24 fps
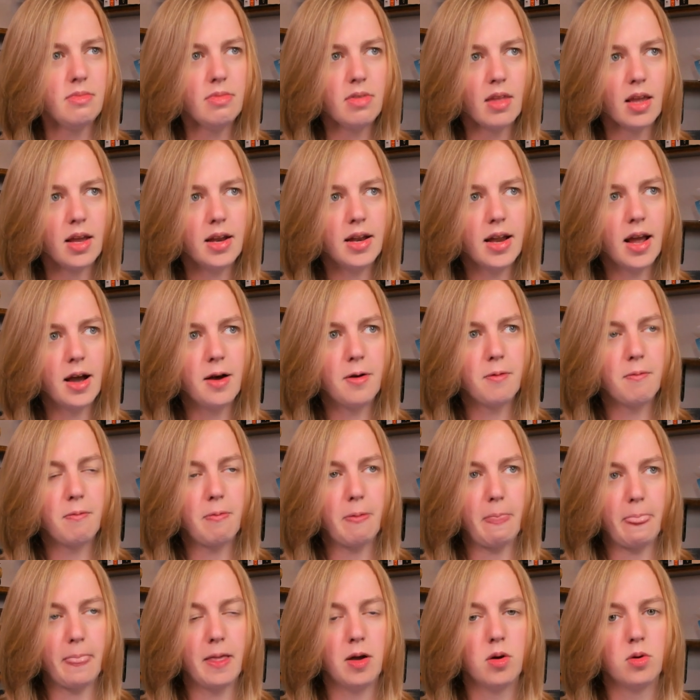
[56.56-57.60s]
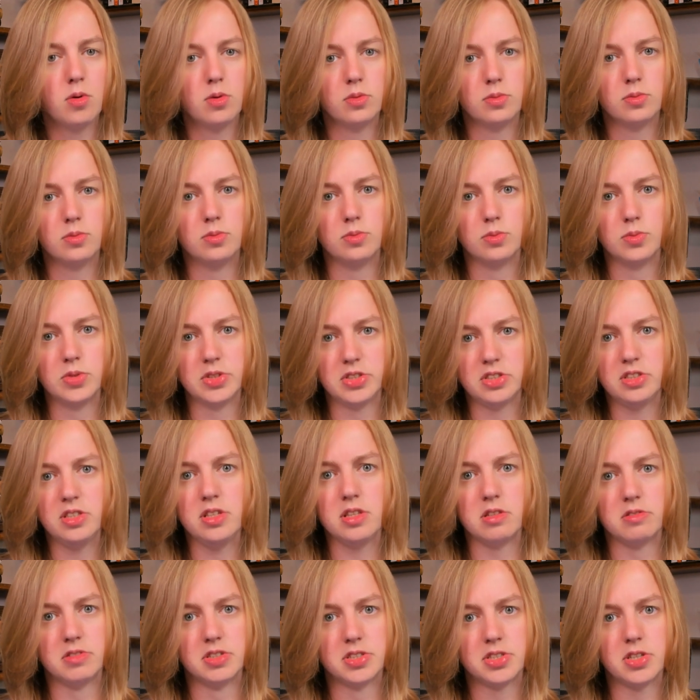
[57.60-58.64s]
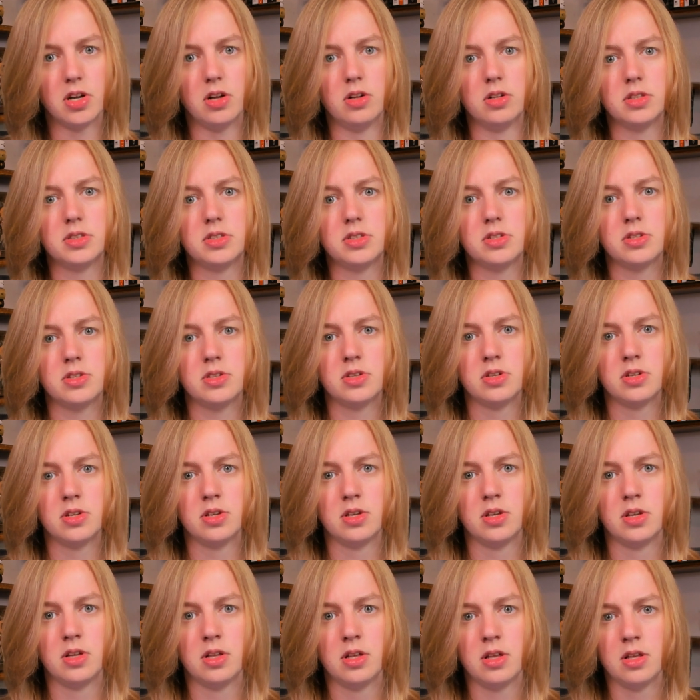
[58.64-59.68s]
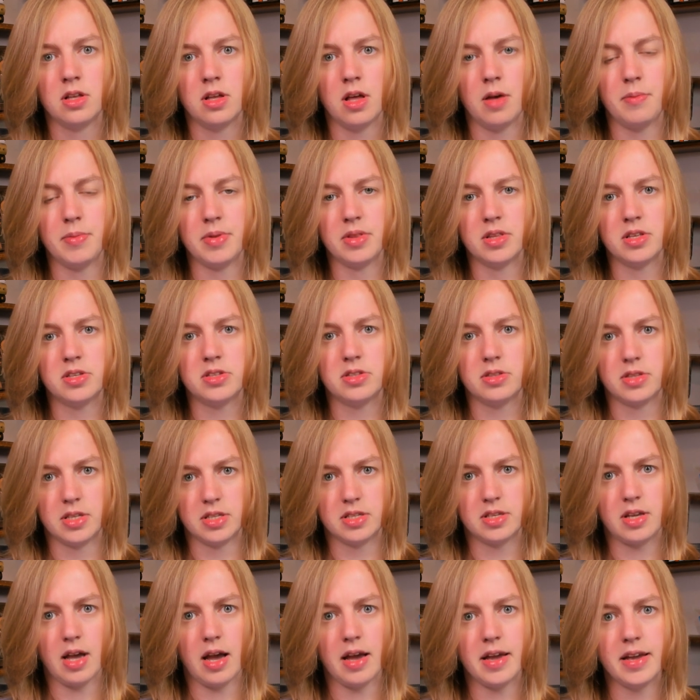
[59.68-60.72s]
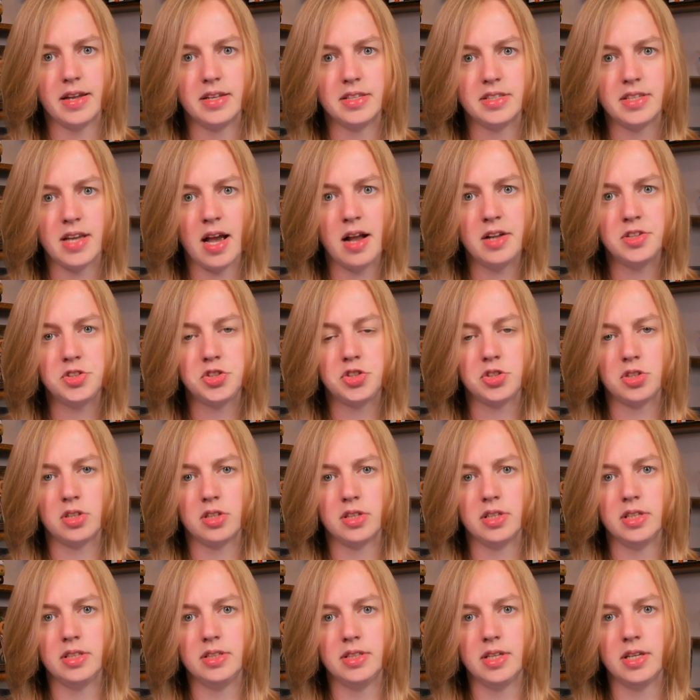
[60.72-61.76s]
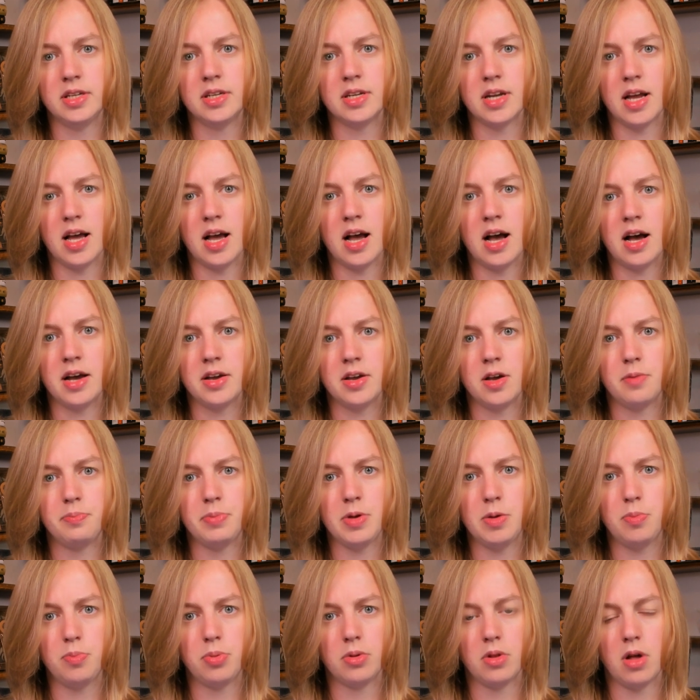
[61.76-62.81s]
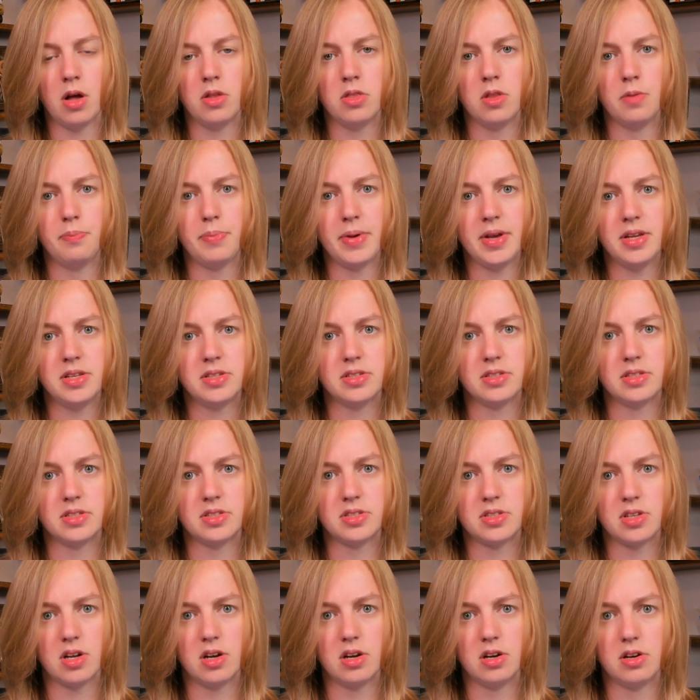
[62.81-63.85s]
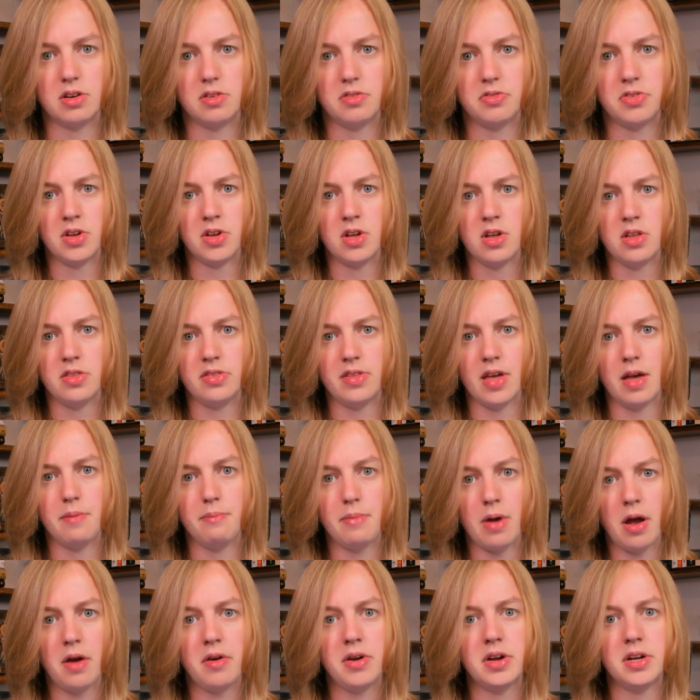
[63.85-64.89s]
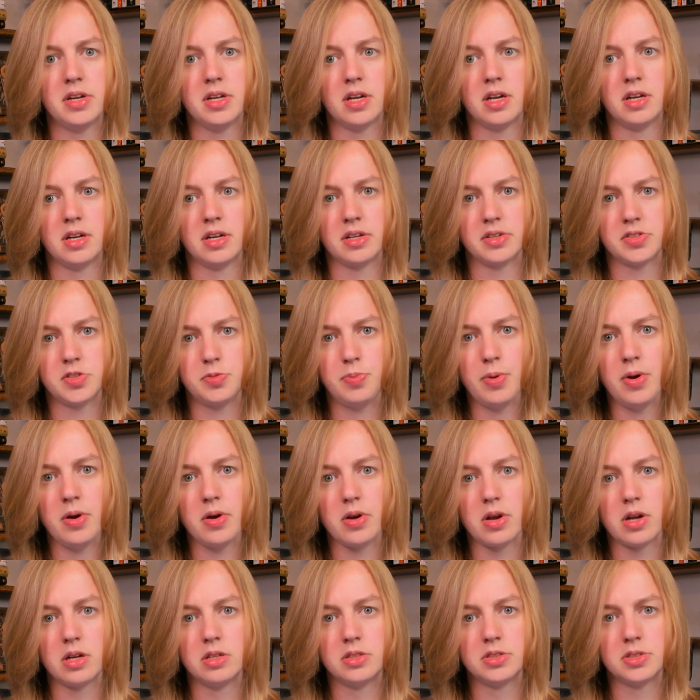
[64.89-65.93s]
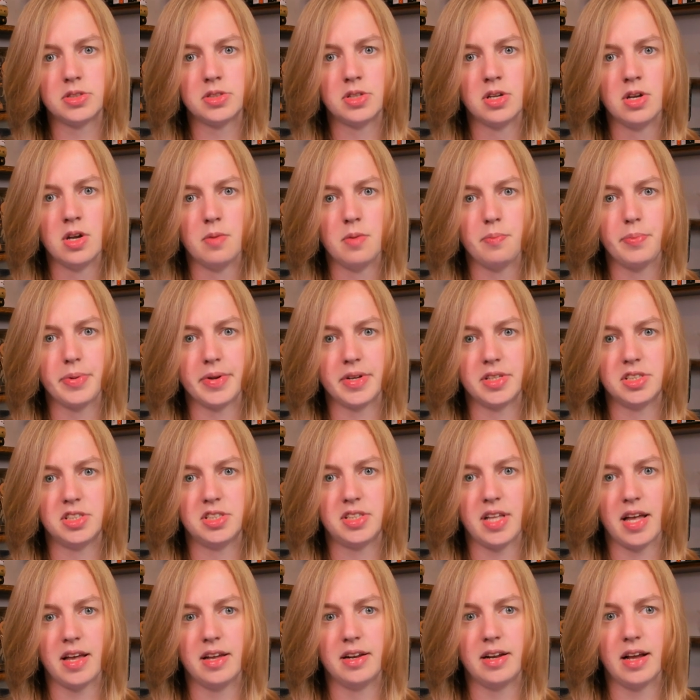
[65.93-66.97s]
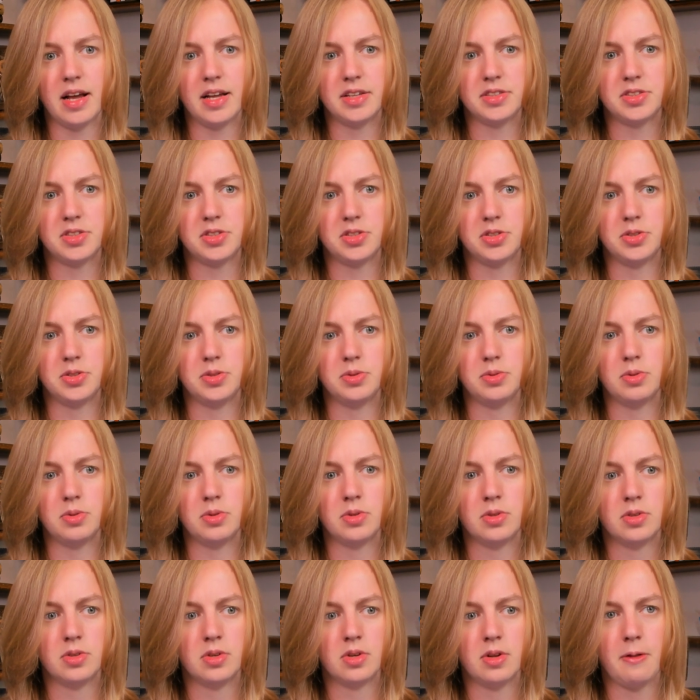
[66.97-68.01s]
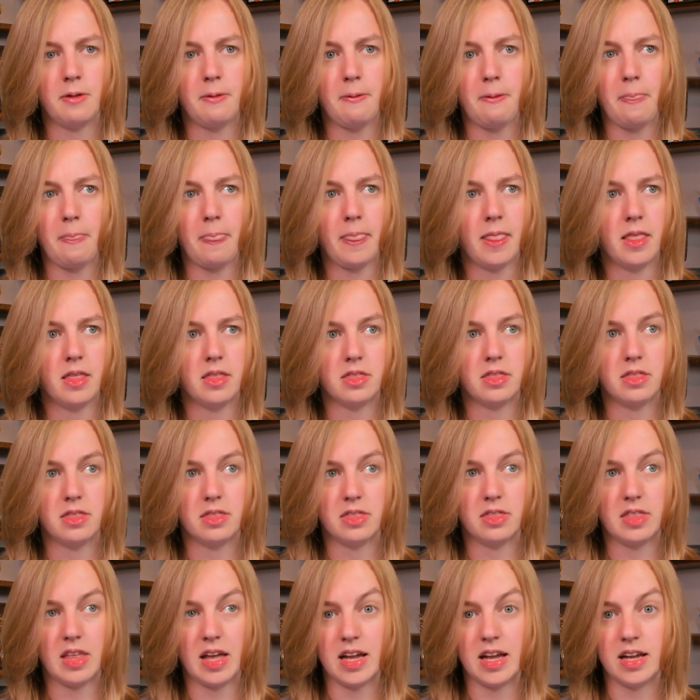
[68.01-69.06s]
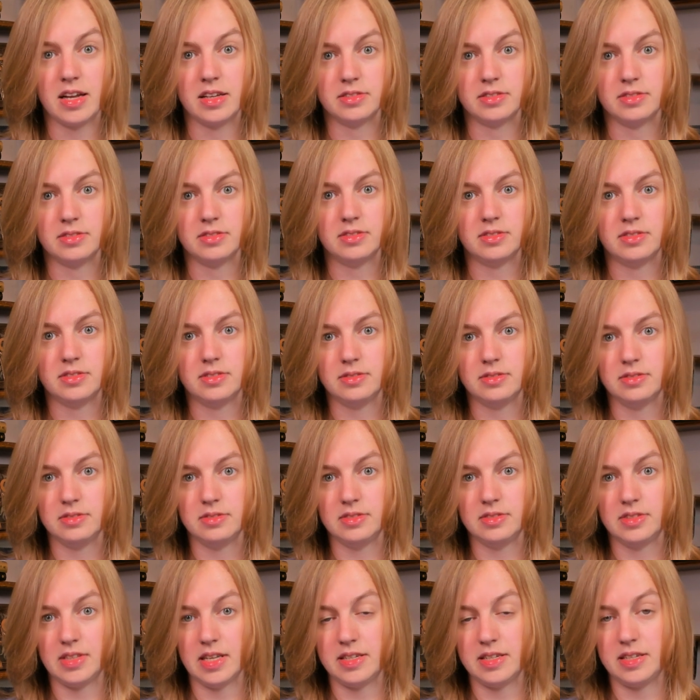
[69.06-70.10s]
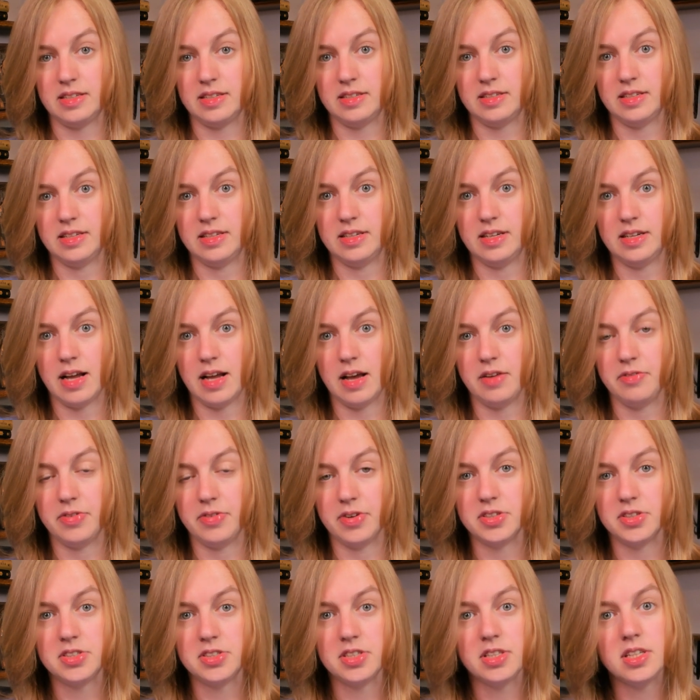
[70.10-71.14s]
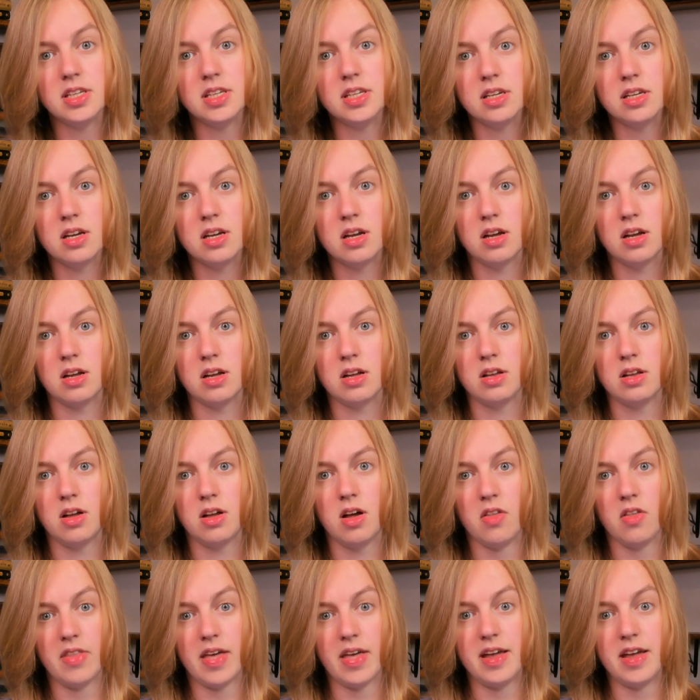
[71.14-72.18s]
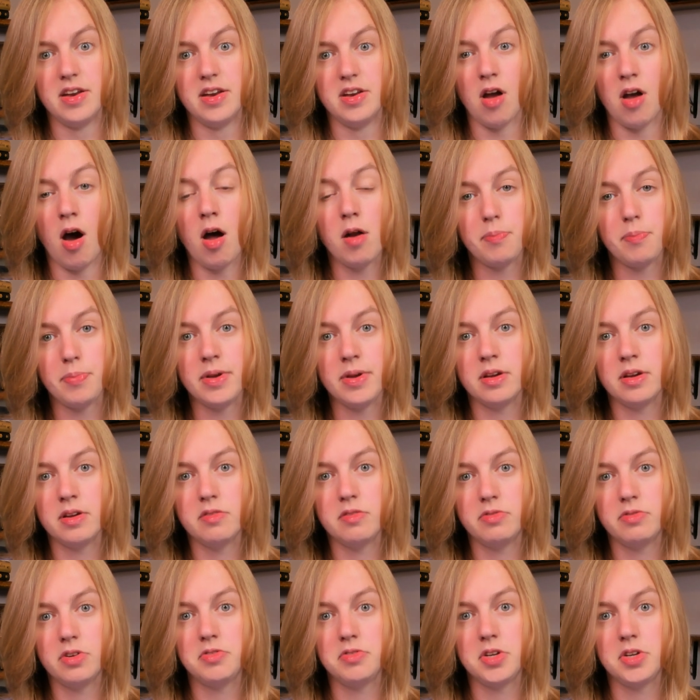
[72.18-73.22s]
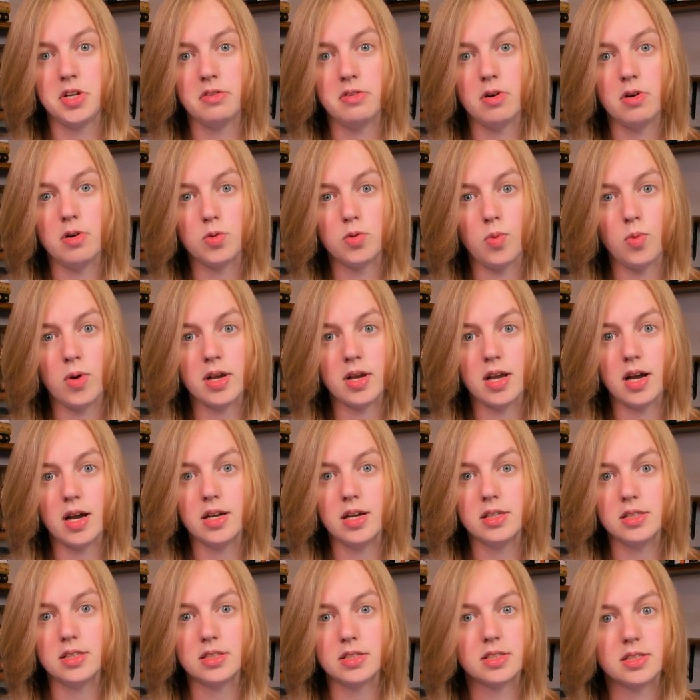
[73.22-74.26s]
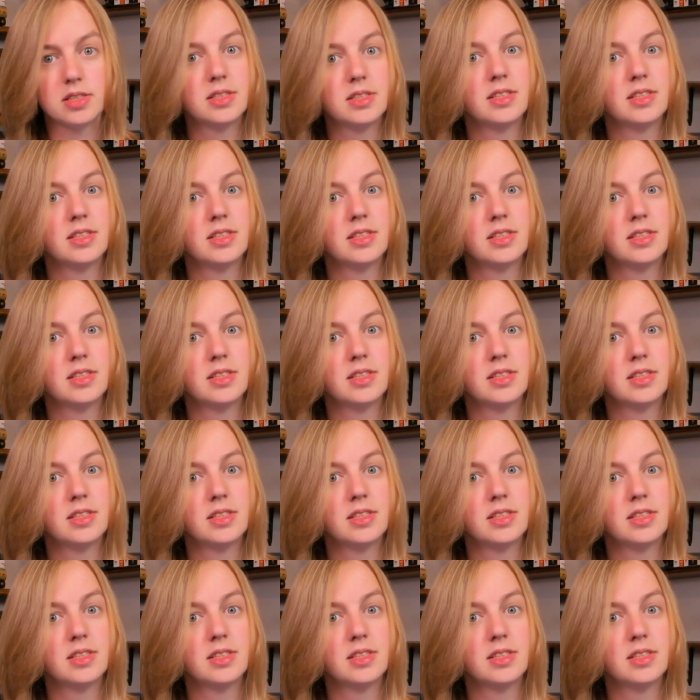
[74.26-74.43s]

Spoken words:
Now, we see the result. I mean, this guy intentionally didn't hire people on the basis of their merit and experience, but instead as to their diversity, on their not being 50-year-old white guys.